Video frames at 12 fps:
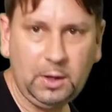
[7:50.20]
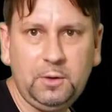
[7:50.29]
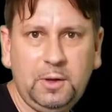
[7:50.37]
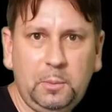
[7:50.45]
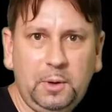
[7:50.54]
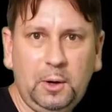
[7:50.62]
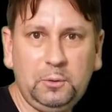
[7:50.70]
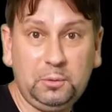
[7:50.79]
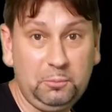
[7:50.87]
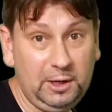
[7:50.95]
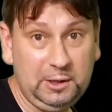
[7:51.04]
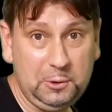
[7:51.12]
There we go.
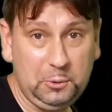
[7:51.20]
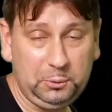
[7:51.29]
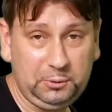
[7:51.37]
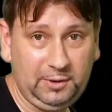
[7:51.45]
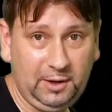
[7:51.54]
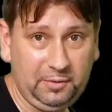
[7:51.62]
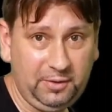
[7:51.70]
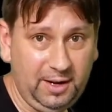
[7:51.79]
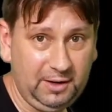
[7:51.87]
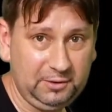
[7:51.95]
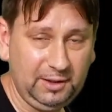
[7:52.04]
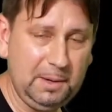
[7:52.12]
Some really cool stuff
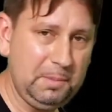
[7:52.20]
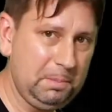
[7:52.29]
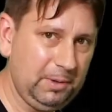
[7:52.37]
there. So let me